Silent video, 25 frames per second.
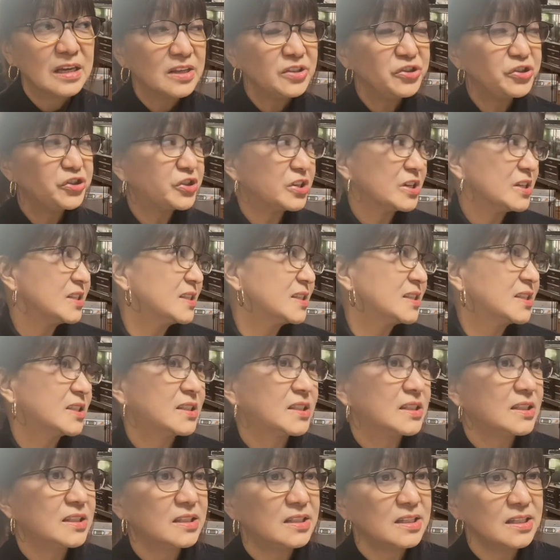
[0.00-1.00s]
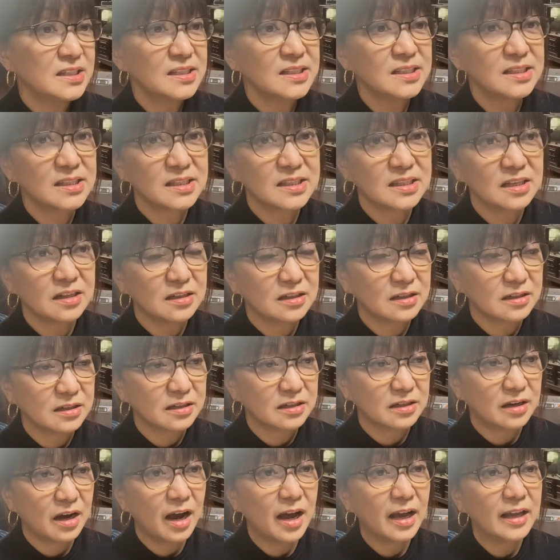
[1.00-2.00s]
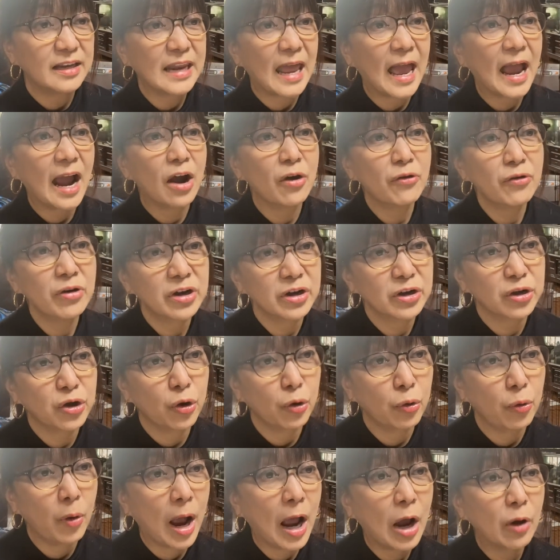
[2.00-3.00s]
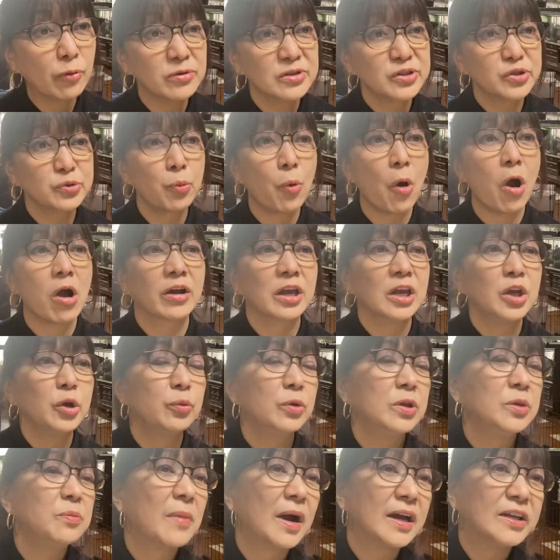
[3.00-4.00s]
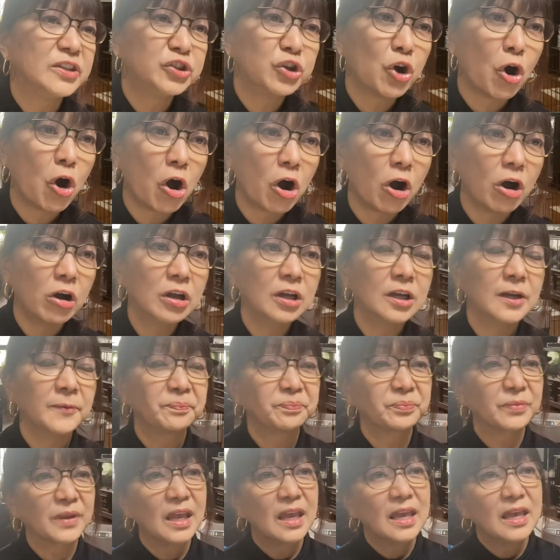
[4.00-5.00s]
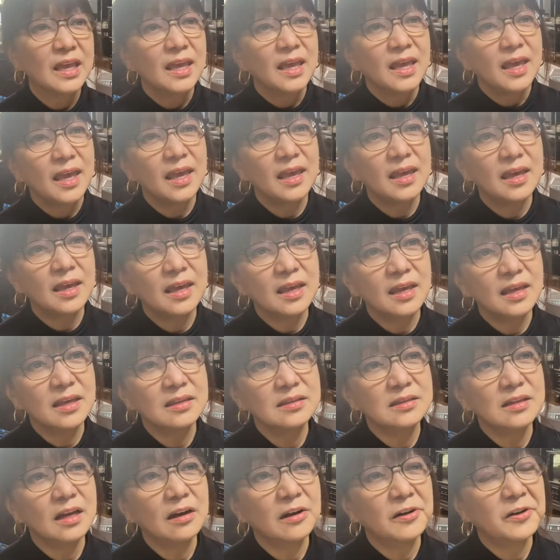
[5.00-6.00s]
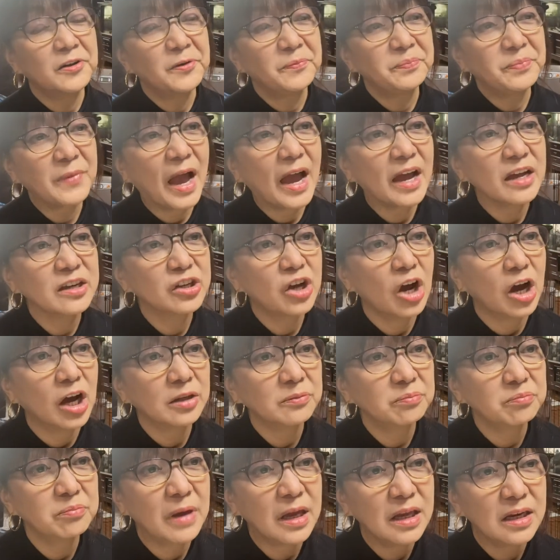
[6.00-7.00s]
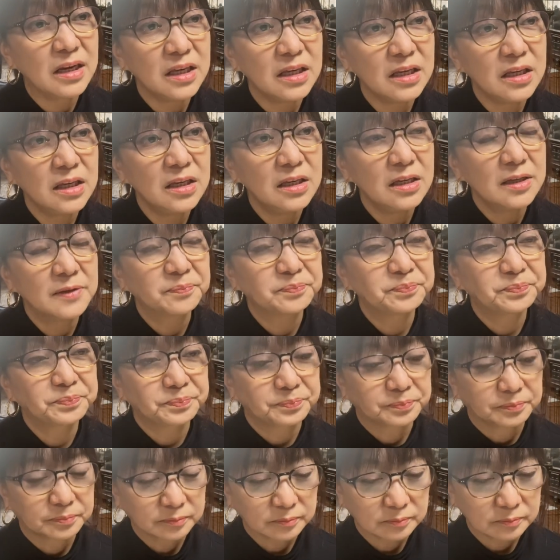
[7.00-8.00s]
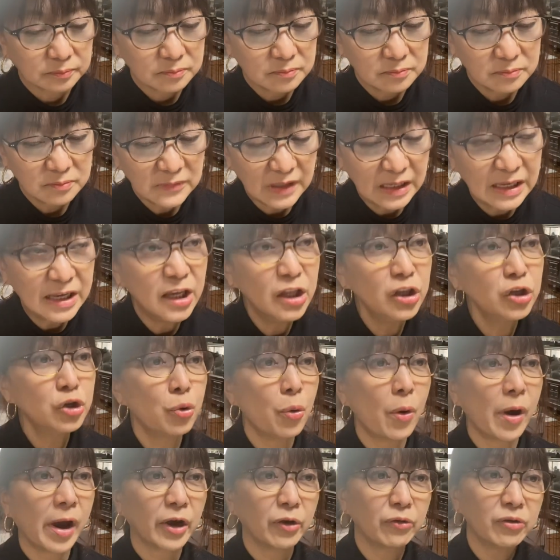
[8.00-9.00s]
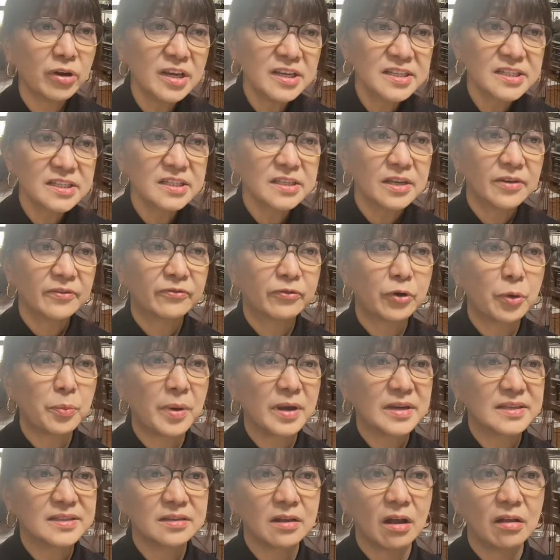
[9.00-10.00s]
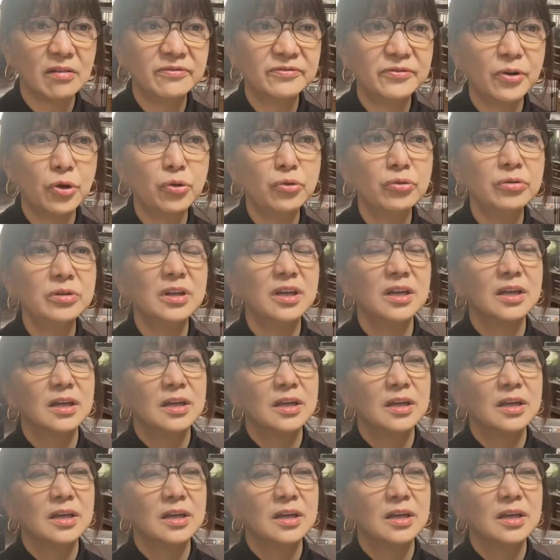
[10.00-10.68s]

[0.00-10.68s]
just this uh, an hour ago, I was walking with my dog and um, I got many inquiries for my cell phone.